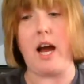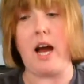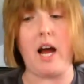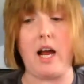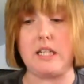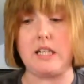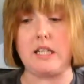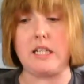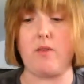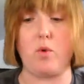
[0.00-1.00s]
And
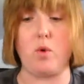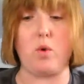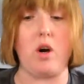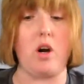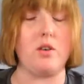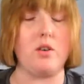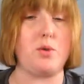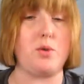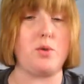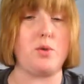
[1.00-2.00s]
they've all got
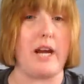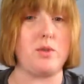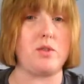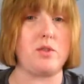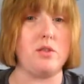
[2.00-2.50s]
Twitter accounts: